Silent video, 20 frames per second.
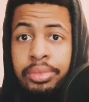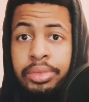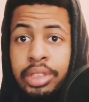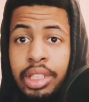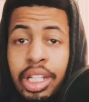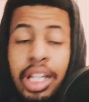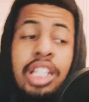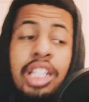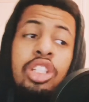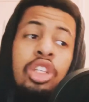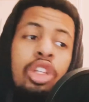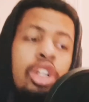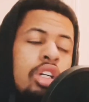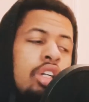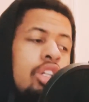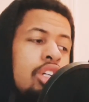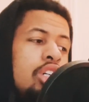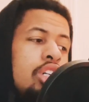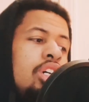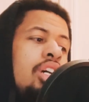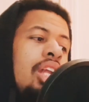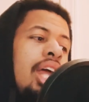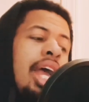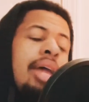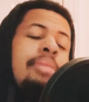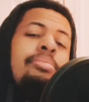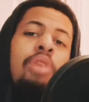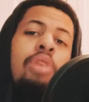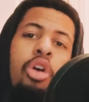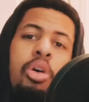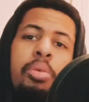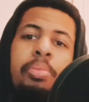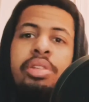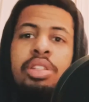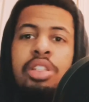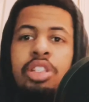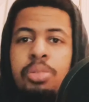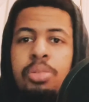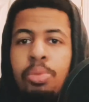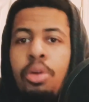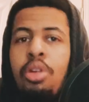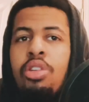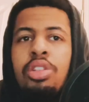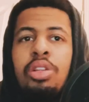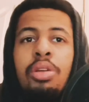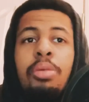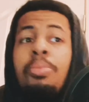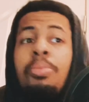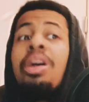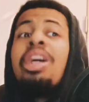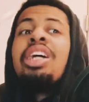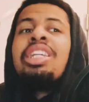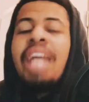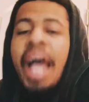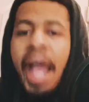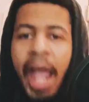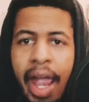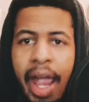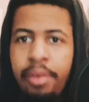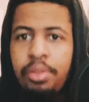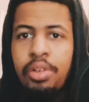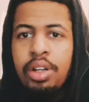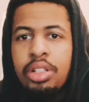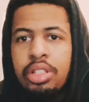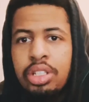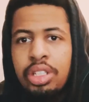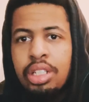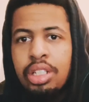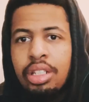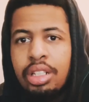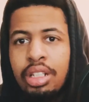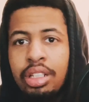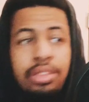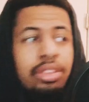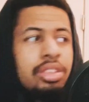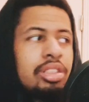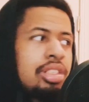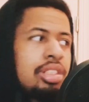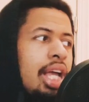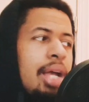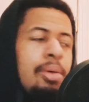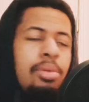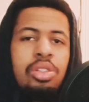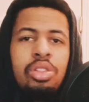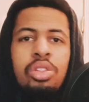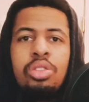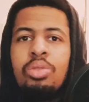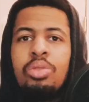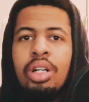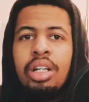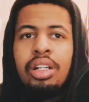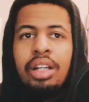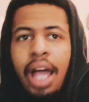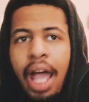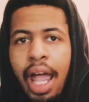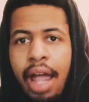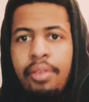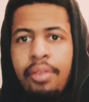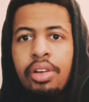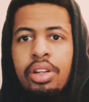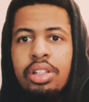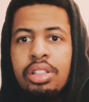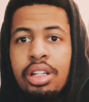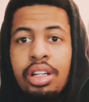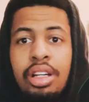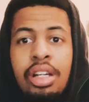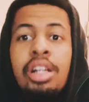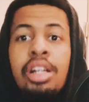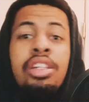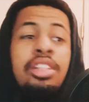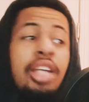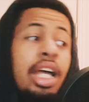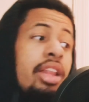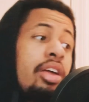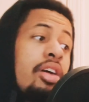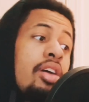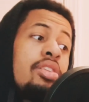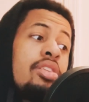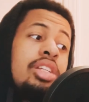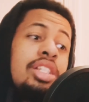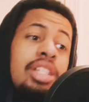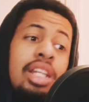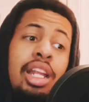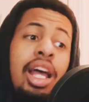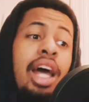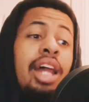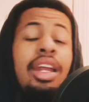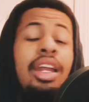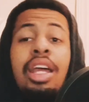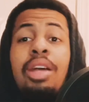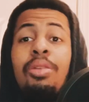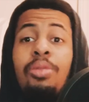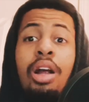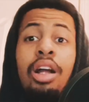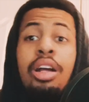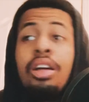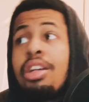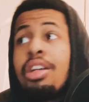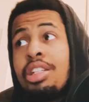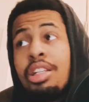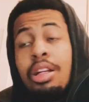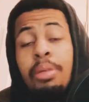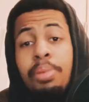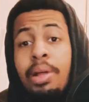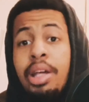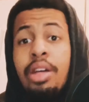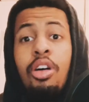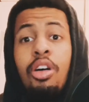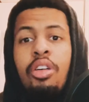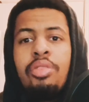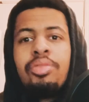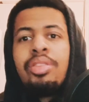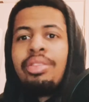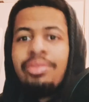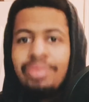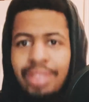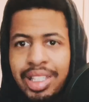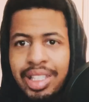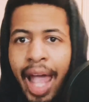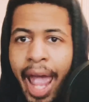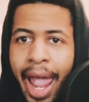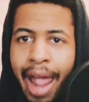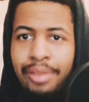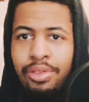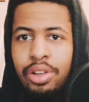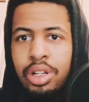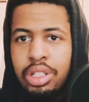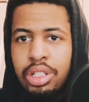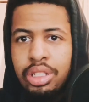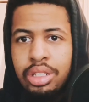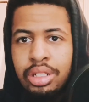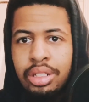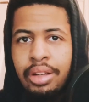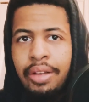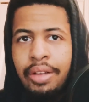He's looked good in moments and spurts, but he's average. Same with Tua, average. Jalen Hurts, he's a 9-8 record. He's in the playoffs. It's average.